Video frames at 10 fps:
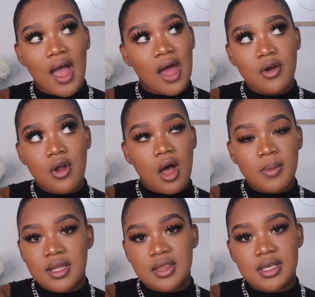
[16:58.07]
I don't know how
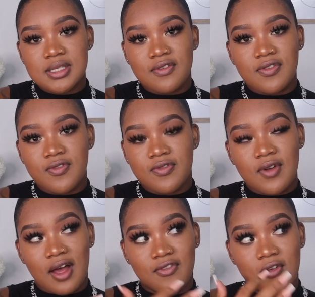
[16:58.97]
many things I've